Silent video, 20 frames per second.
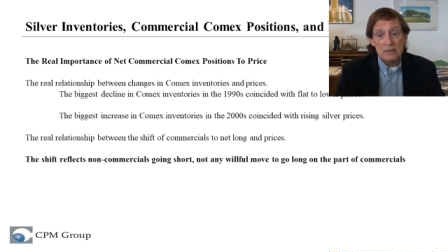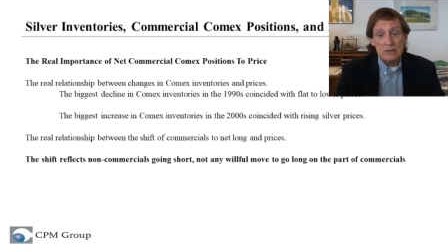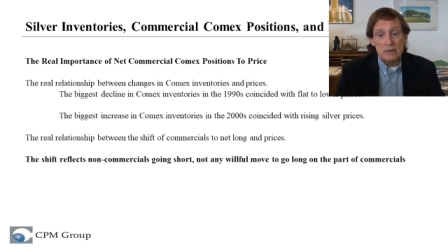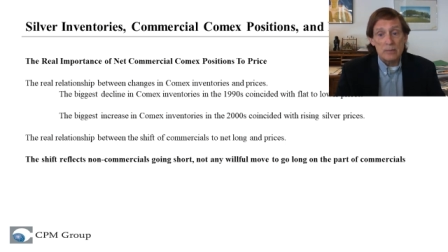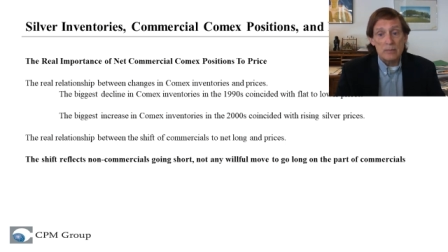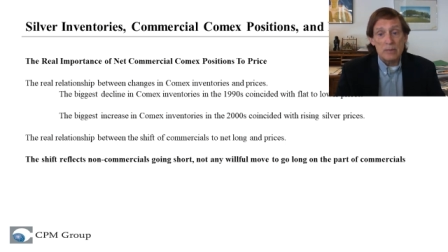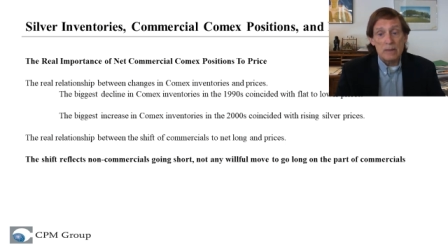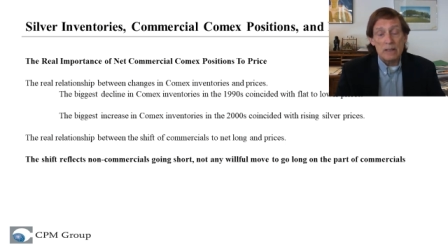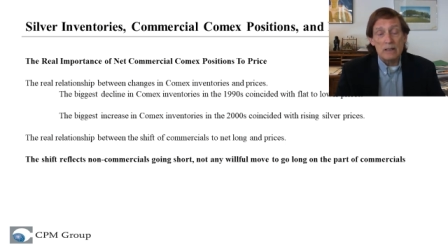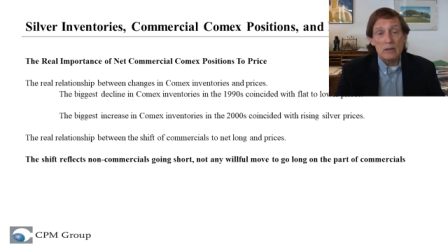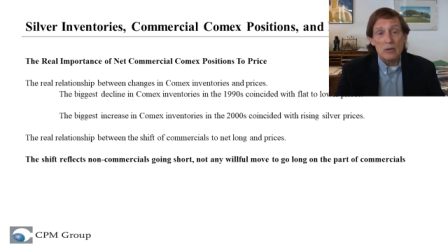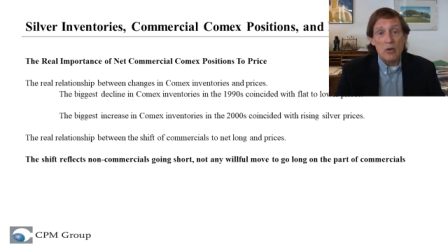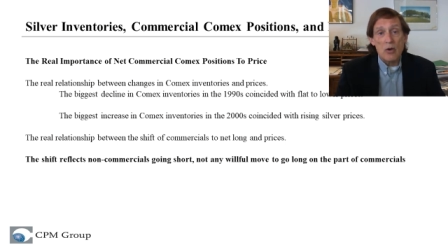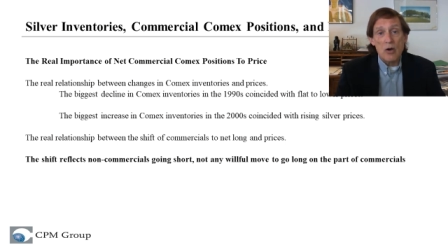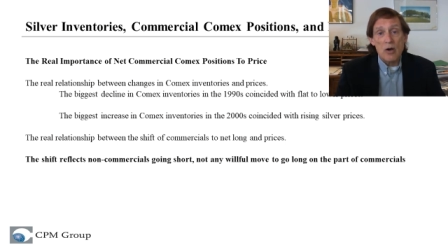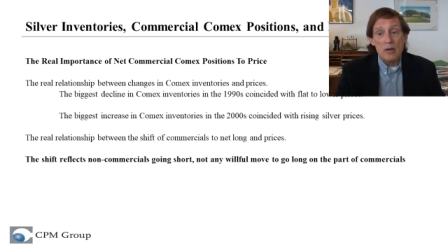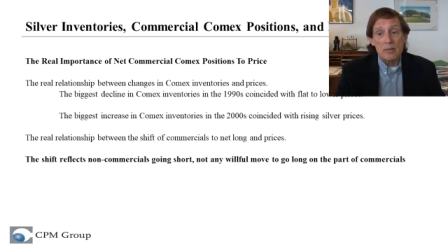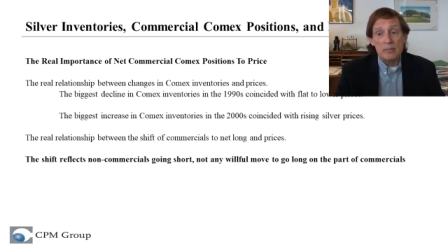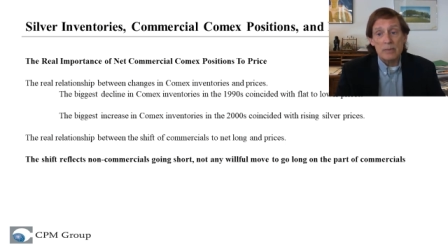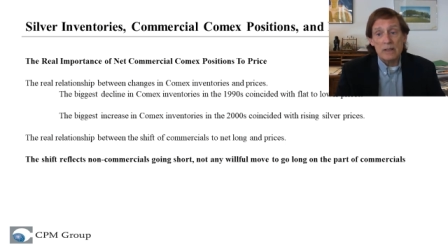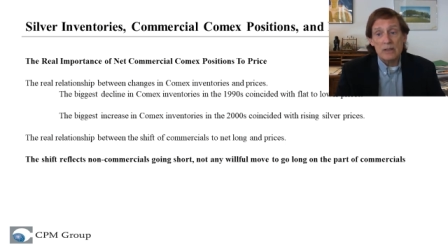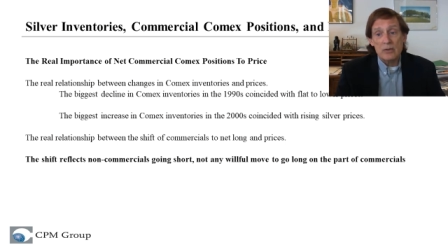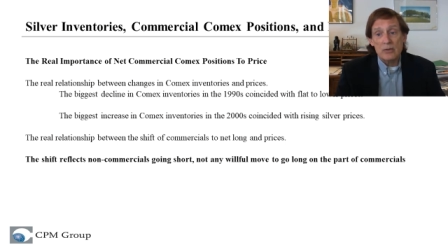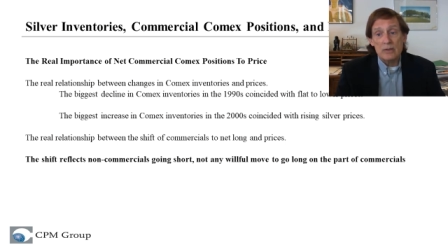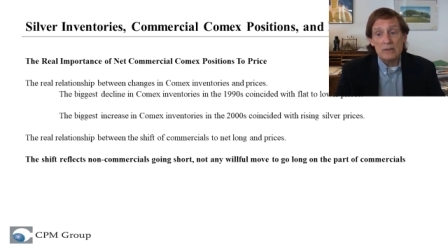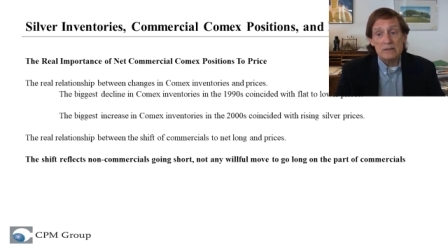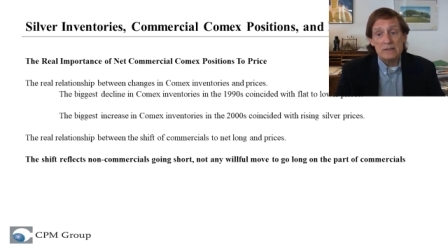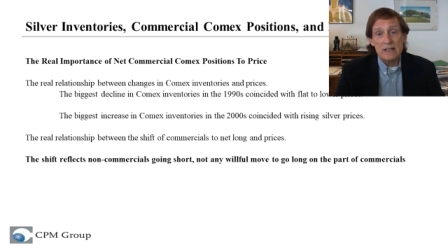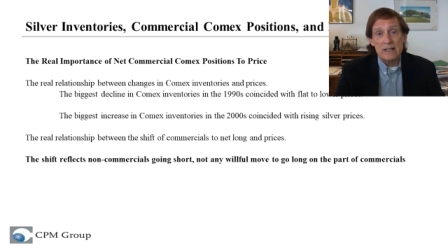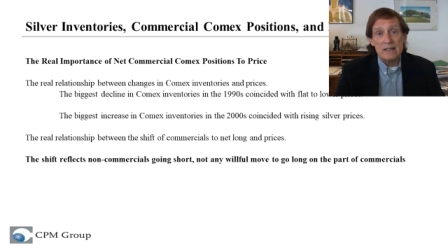to be long
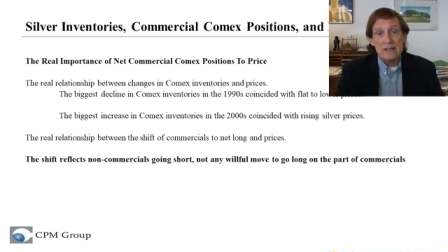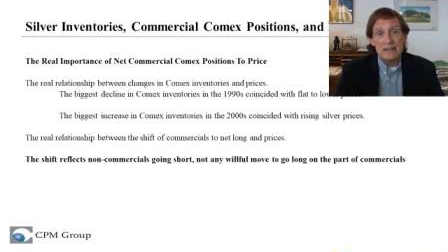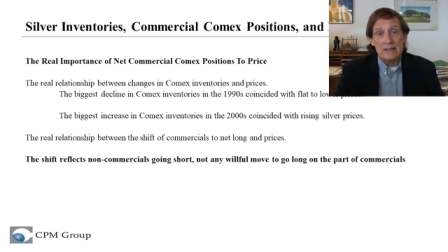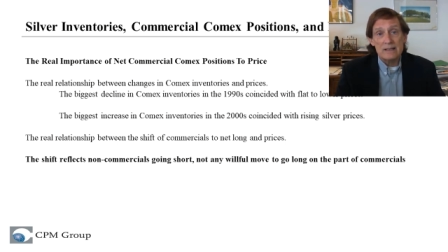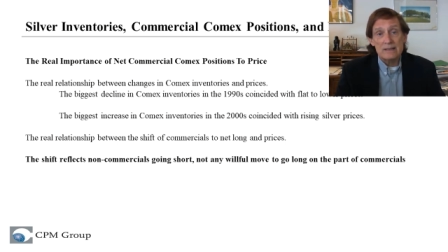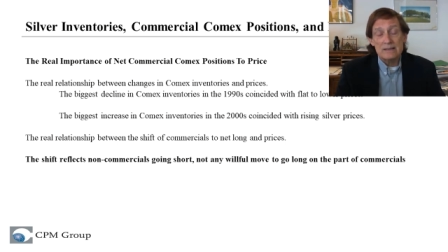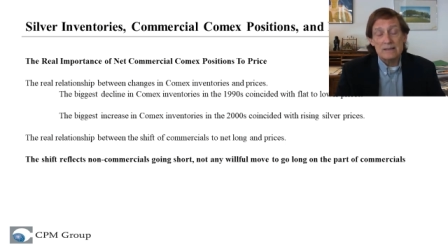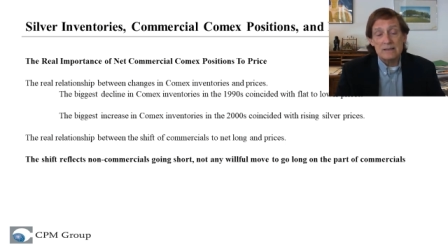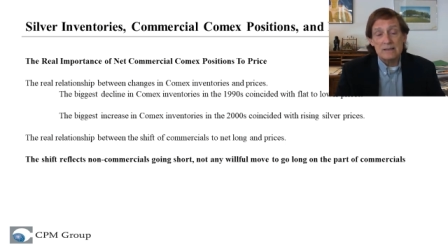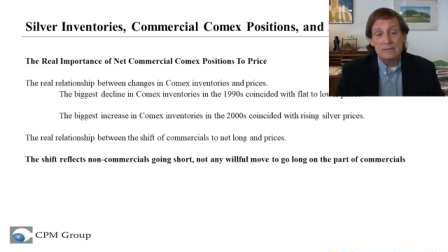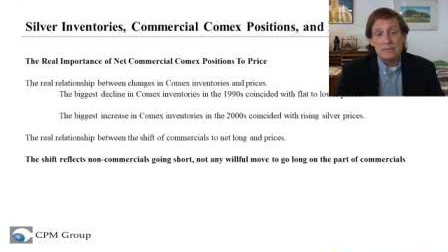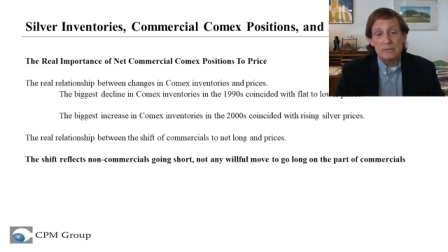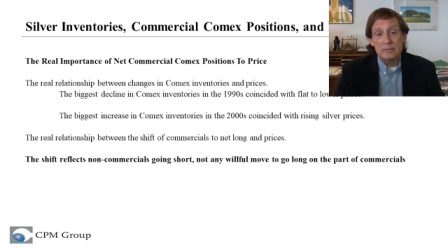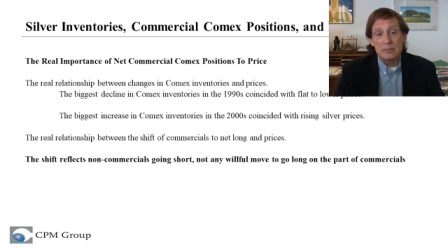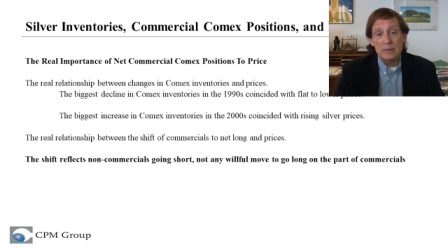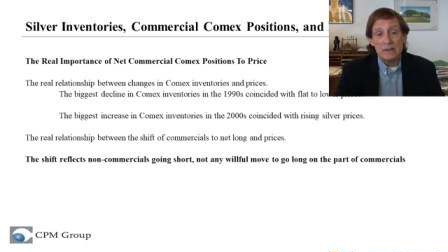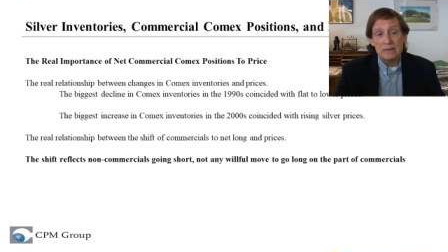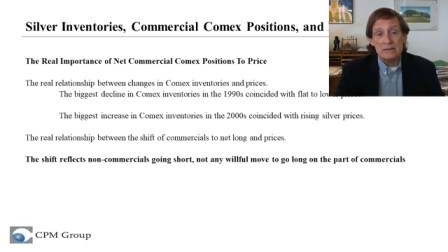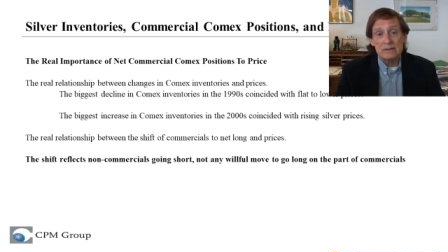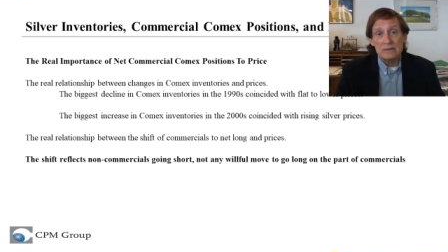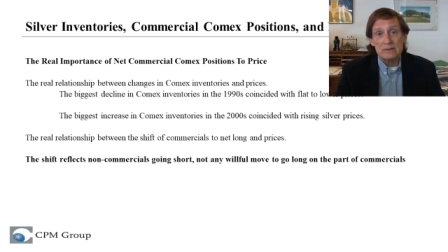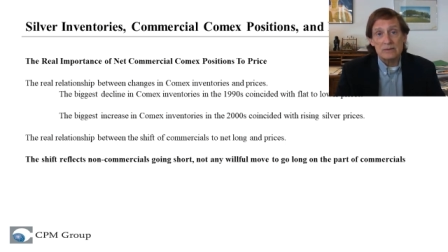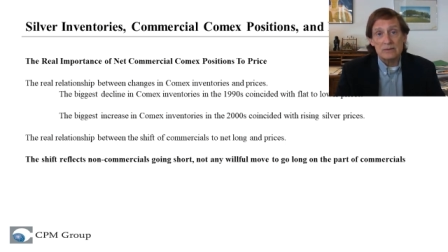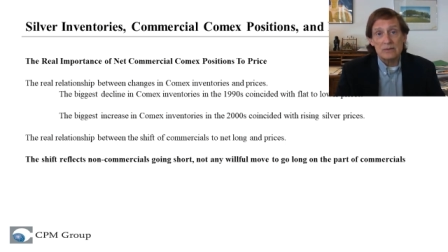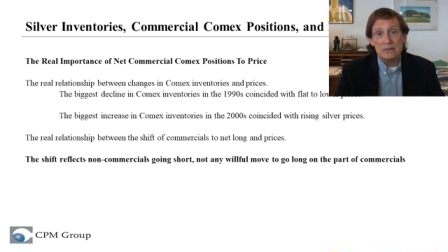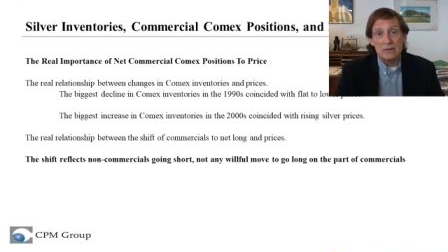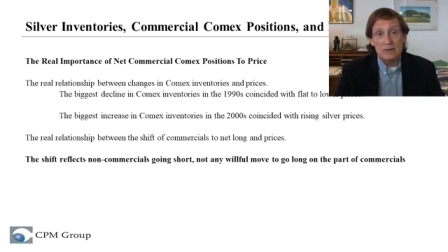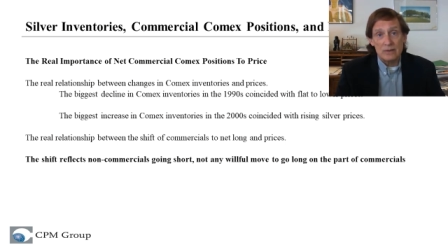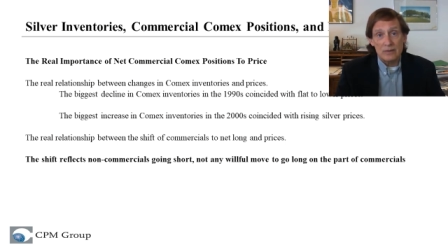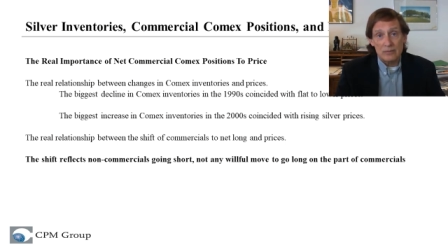because they think silver prices
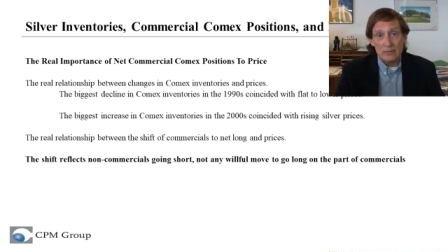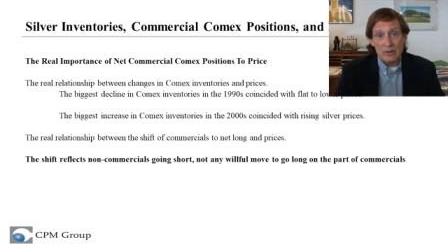are going